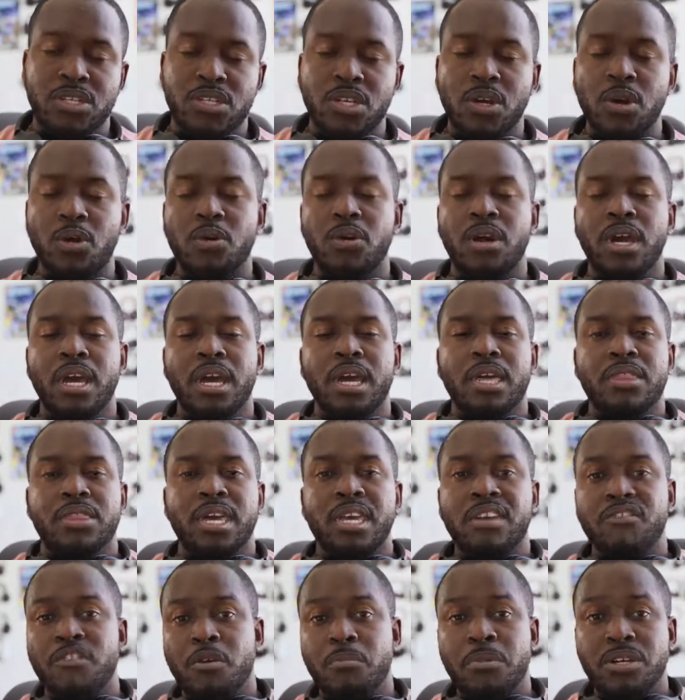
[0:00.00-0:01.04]
So
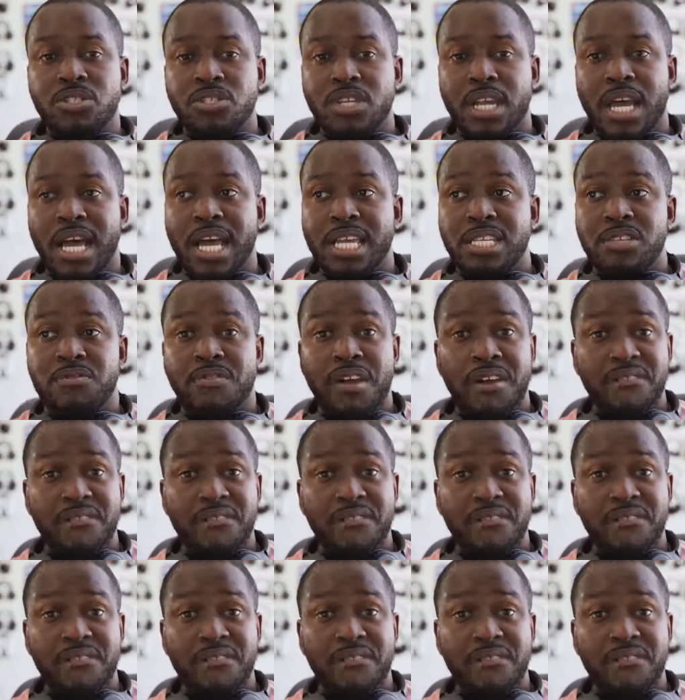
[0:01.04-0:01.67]
thank you very much, guys.